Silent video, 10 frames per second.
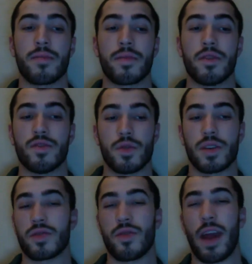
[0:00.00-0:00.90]

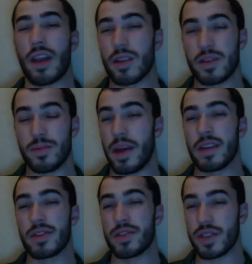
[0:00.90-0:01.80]
Julius Randle, his
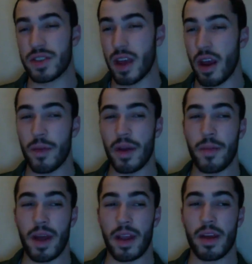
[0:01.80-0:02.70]
minutes just scare me a
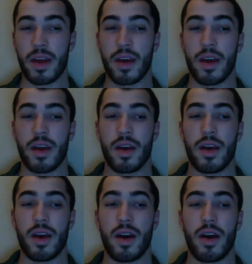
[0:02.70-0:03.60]
bit.
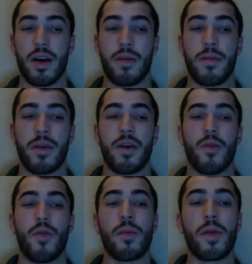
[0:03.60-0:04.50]
One
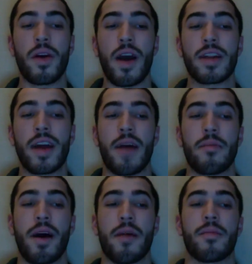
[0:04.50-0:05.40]
player
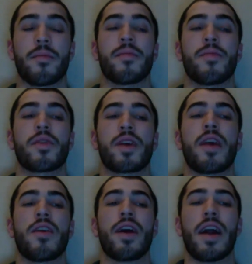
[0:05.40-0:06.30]
I'm looking
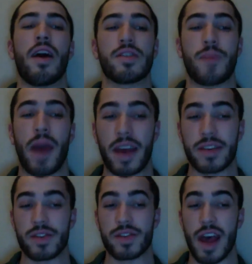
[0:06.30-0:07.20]
at right now is
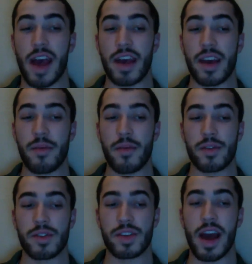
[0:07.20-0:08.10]
Pascal
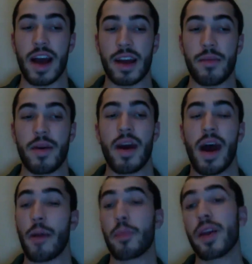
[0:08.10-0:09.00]
Siakam.
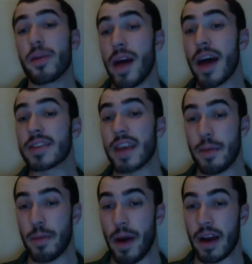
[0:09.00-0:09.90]
I played him last time
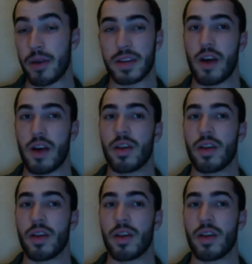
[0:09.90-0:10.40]
Ibaka was out.